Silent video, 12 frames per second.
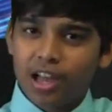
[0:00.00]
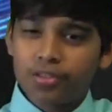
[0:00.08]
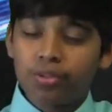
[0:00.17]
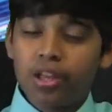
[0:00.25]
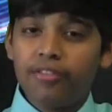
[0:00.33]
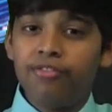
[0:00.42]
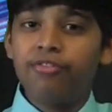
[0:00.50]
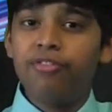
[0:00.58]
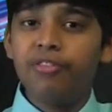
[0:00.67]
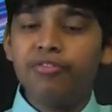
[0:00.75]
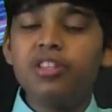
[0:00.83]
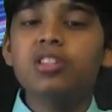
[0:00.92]
as a
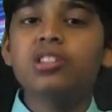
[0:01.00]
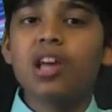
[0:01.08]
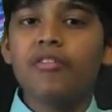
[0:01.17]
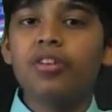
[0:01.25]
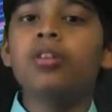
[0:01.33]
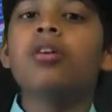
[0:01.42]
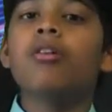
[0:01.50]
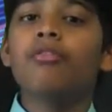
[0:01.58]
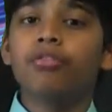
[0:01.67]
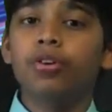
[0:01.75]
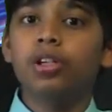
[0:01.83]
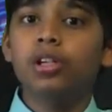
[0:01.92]

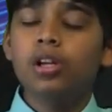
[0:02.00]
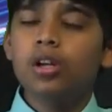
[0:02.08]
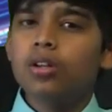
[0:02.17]
57-foot